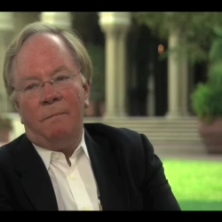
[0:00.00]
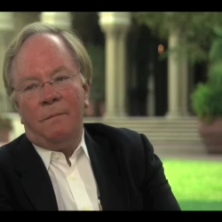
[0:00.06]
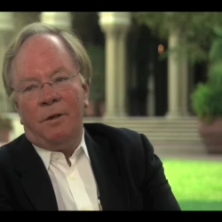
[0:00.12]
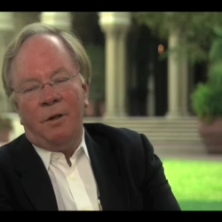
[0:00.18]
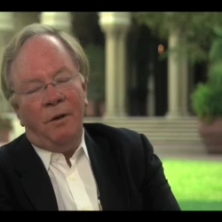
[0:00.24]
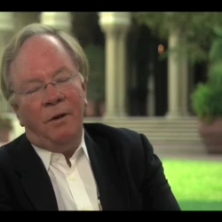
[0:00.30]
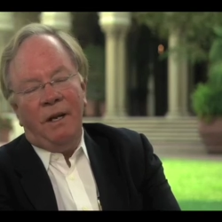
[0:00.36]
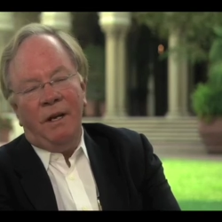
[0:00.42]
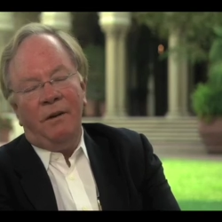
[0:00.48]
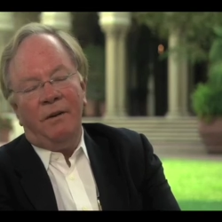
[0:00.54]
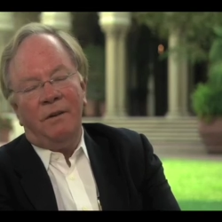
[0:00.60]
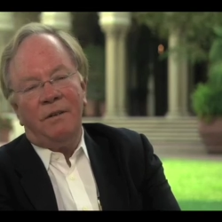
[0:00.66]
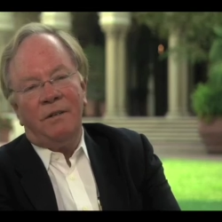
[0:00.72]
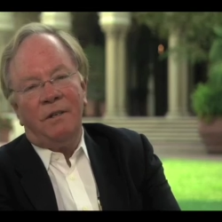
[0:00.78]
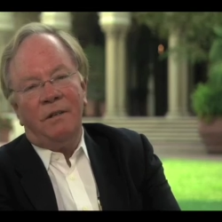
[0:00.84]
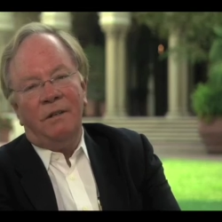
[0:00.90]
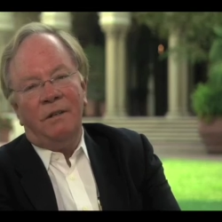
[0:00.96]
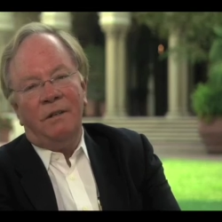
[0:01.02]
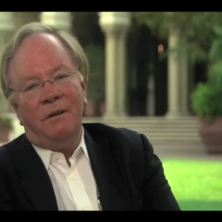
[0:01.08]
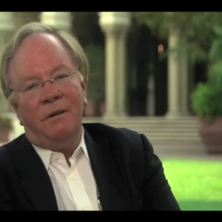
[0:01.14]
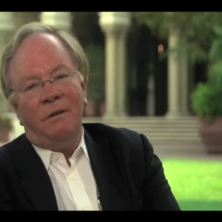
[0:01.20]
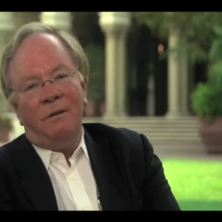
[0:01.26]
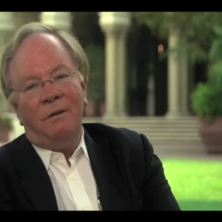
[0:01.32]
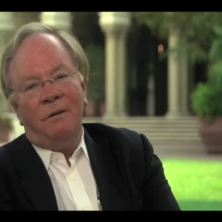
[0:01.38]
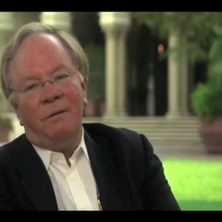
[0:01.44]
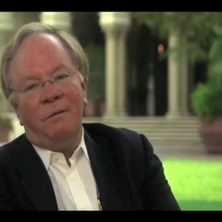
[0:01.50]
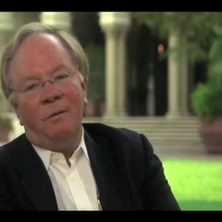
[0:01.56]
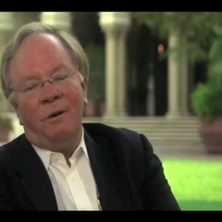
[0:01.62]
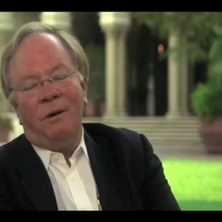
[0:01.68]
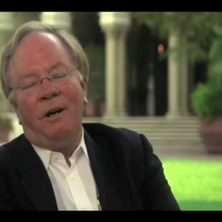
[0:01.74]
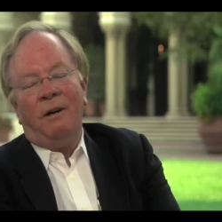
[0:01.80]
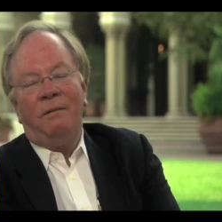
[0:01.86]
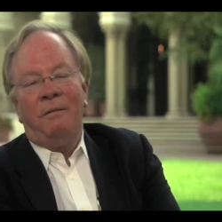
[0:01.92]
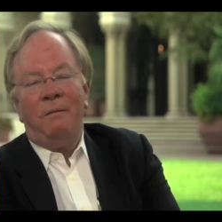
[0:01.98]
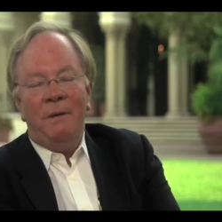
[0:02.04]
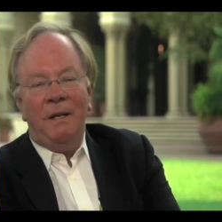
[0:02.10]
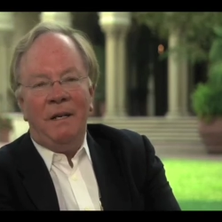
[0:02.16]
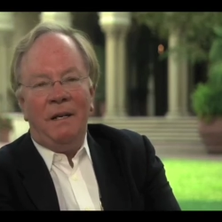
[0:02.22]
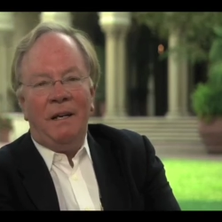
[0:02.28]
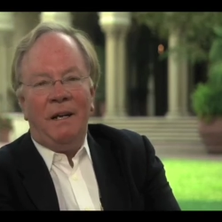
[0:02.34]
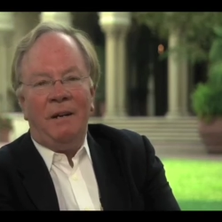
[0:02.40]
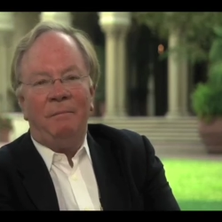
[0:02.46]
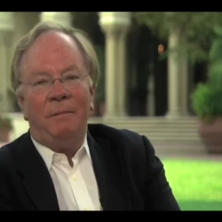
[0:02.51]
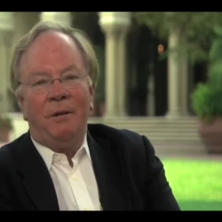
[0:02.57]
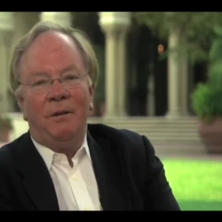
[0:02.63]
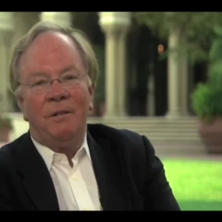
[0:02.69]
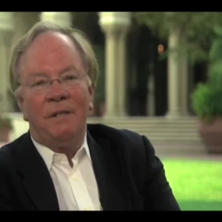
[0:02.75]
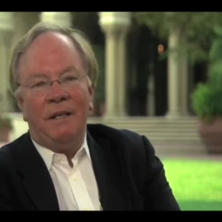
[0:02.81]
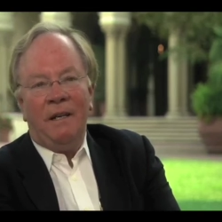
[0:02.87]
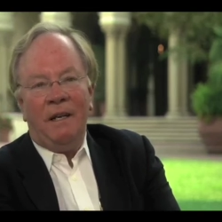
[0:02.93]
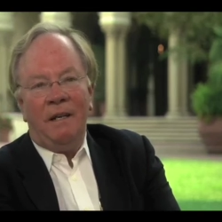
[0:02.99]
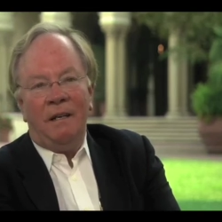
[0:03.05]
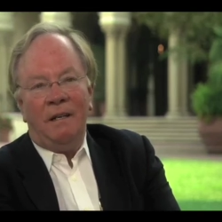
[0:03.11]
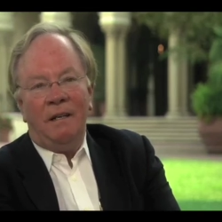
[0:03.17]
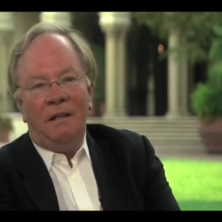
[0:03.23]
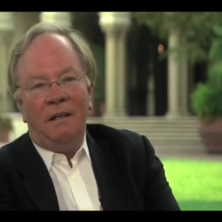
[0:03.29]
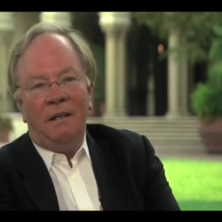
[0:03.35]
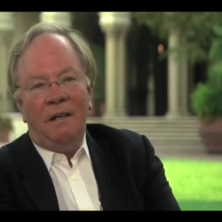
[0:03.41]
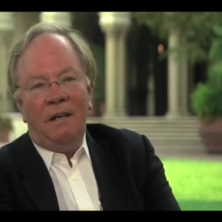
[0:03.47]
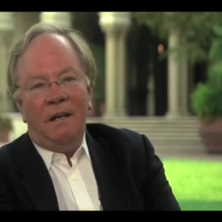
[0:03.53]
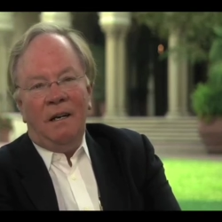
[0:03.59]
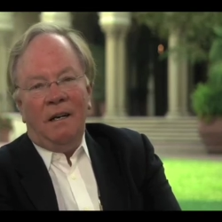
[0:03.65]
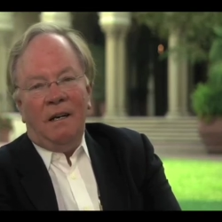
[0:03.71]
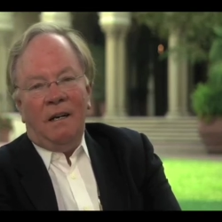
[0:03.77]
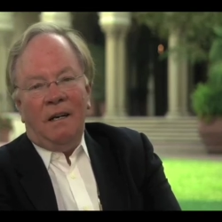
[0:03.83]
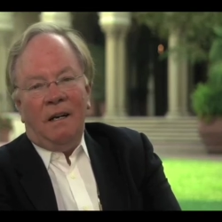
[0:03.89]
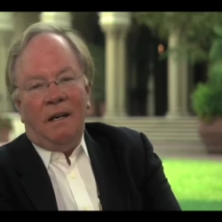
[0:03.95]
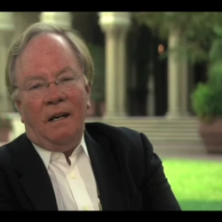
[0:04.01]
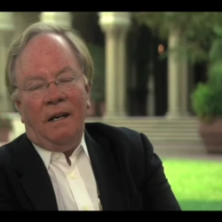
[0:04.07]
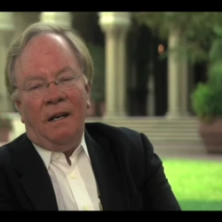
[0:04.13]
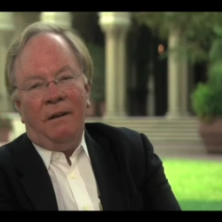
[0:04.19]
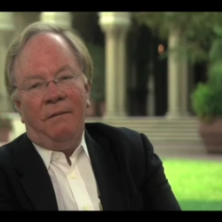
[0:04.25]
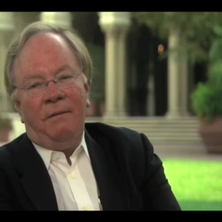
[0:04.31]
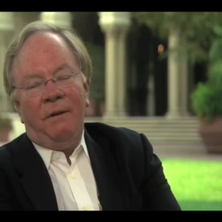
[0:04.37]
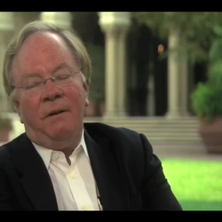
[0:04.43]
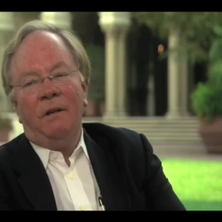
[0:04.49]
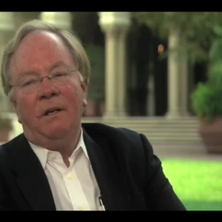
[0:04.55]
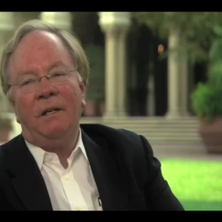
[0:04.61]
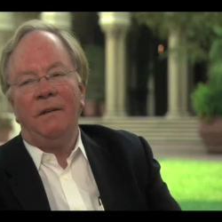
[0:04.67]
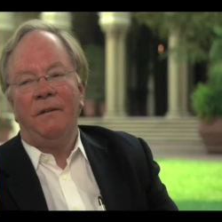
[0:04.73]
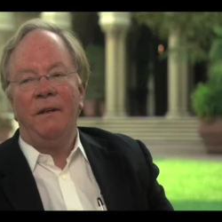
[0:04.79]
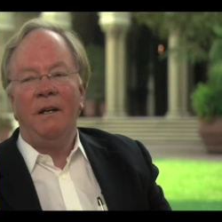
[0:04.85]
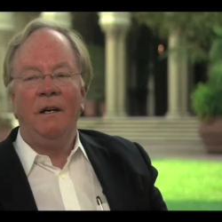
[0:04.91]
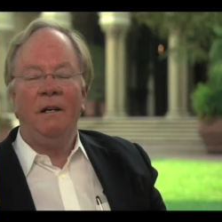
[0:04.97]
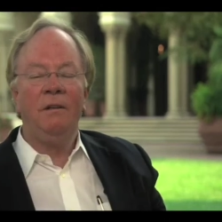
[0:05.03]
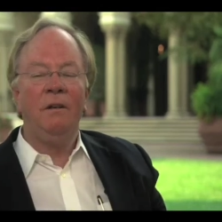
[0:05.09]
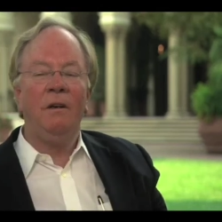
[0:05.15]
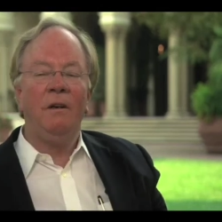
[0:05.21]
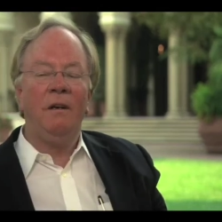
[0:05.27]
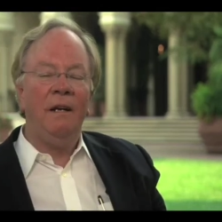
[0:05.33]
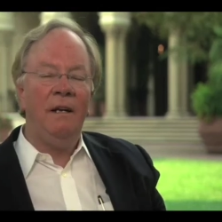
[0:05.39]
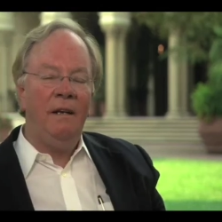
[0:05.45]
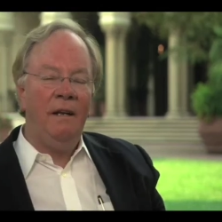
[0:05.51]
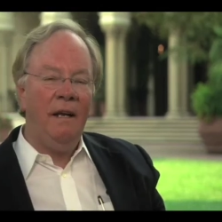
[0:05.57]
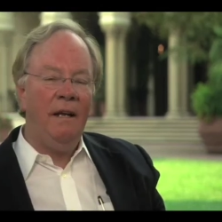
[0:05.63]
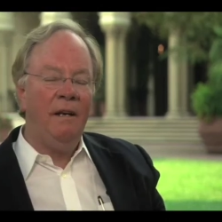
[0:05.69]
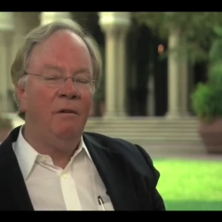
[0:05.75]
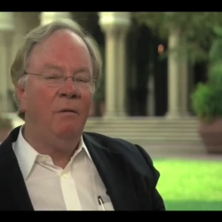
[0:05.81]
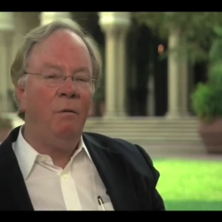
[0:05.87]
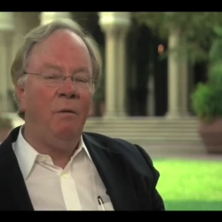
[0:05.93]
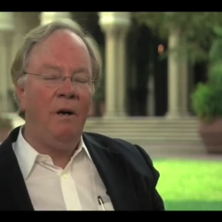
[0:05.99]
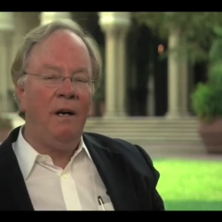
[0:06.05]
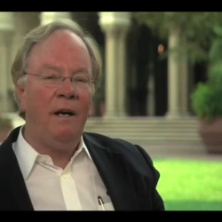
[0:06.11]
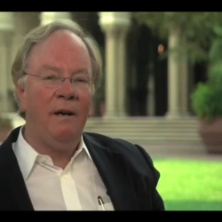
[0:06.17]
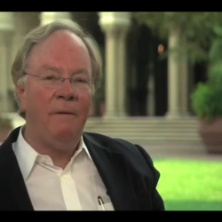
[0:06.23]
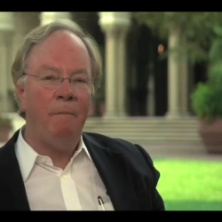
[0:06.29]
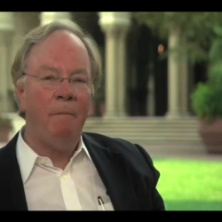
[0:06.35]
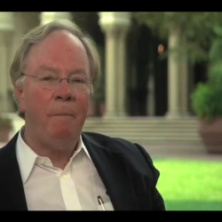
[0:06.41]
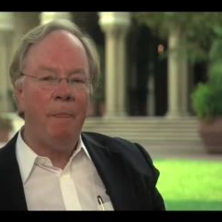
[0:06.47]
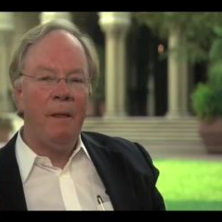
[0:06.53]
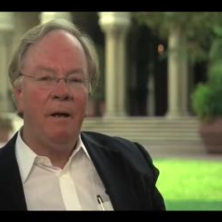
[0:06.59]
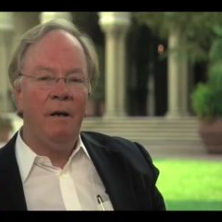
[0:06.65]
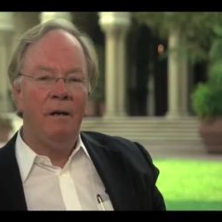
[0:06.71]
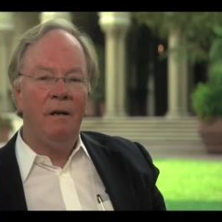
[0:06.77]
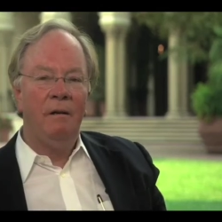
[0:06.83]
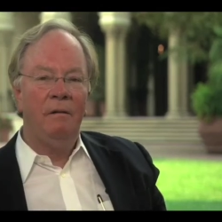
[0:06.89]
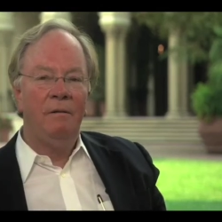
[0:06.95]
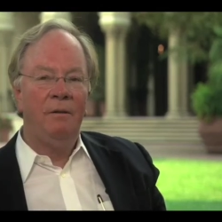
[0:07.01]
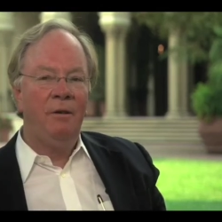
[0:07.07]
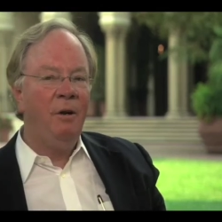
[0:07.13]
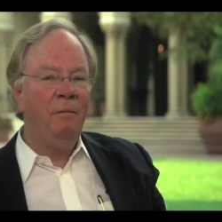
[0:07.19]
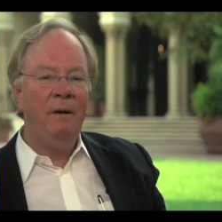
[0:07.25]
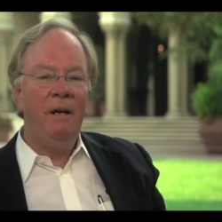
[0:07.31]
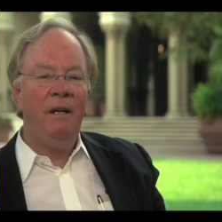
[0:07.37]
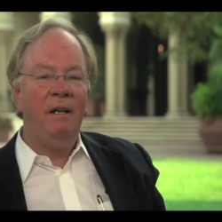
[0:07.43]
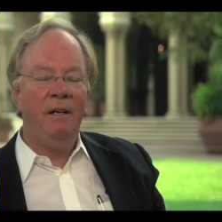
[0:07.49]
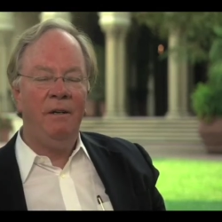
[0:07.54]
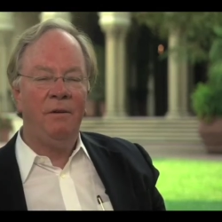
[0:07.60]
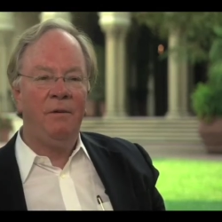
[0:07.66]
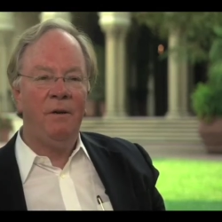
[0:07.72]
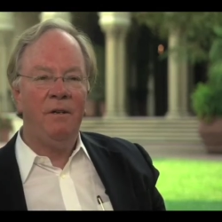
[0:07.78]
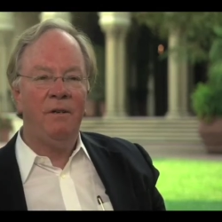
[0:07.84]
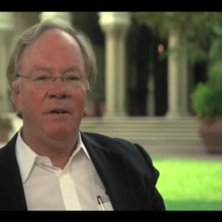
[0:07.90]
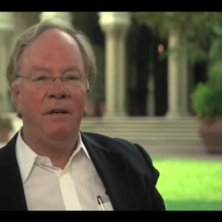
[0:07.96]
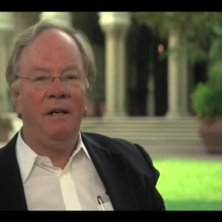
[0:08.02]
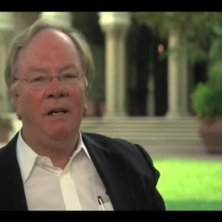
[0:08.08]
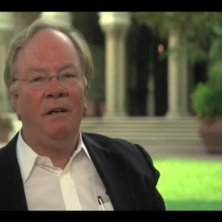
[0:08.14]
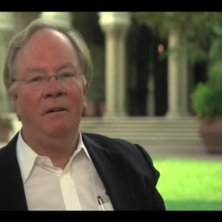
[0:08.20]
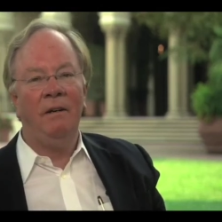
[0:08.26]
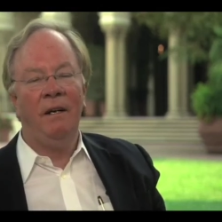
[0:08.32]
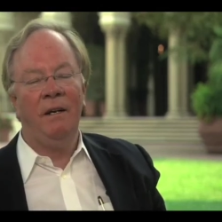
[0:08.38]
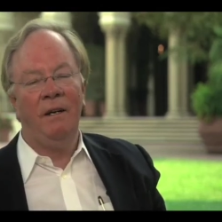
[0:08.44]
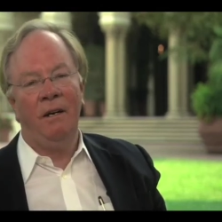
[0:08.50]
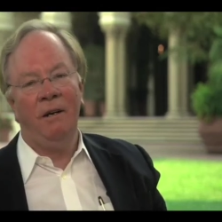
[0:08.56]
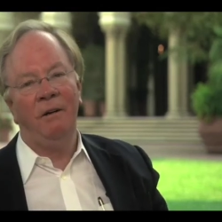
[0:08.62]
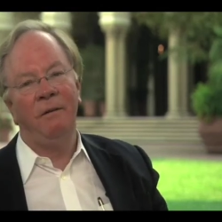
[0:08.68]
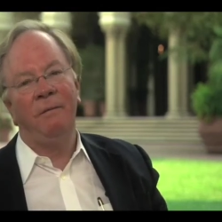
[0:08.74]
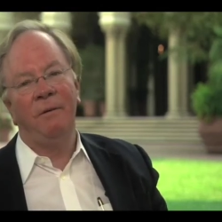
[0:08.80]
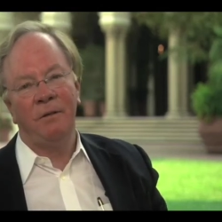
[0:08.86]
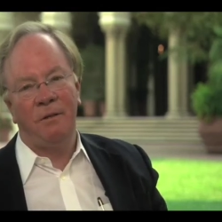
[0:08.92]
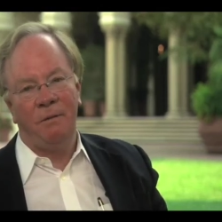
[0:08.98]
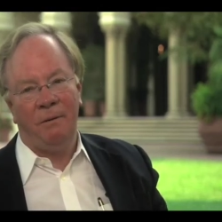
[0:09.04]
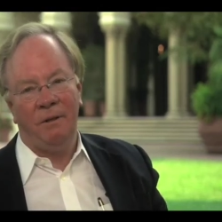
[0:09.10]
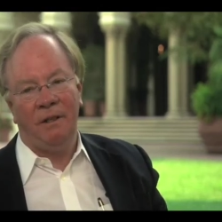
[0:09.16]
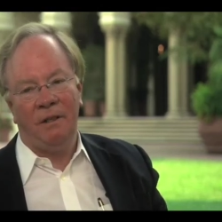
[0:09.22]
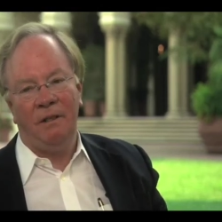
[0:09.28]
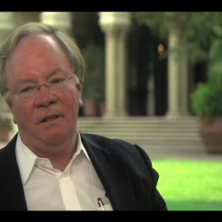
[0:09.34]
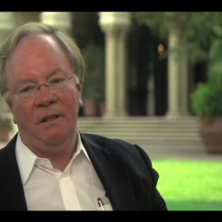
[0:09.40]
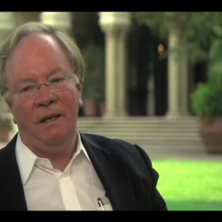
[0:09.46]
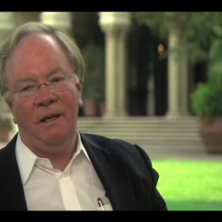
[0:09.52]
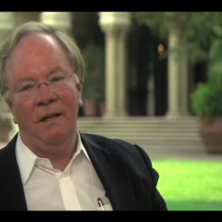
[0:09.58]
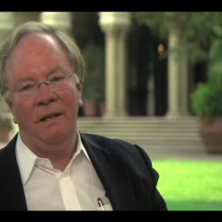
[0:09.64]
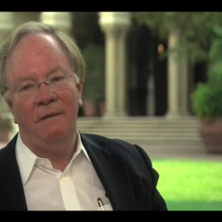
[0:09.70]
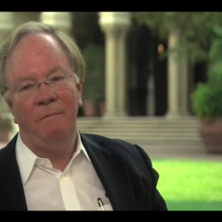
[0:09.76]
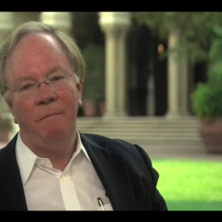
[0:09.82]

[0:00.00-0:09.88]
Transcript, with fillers: two years, we're off a million and a half barrels a day. And if you look at the underlying data, why? Too many countries are now in irreversible decline.